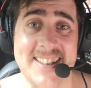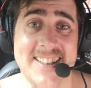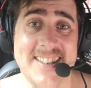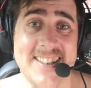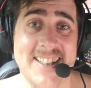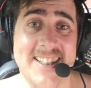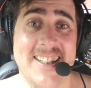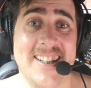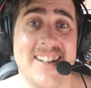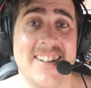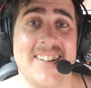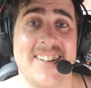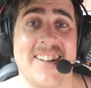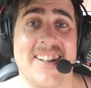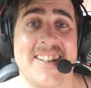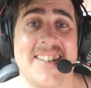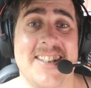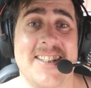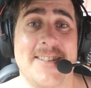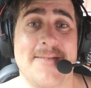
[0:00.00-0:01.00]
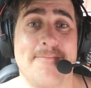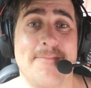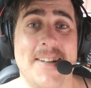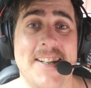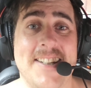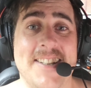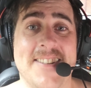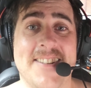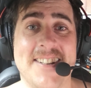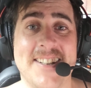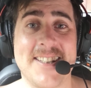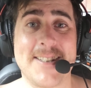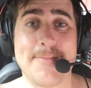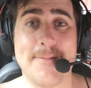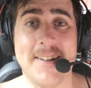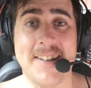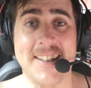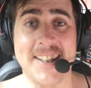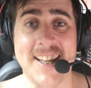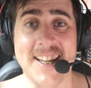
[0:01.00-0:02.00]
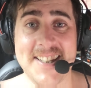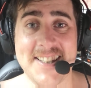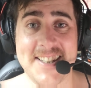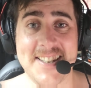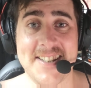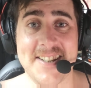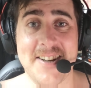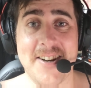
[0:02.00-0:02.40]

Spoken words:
she'd look like she'd been doing spin classes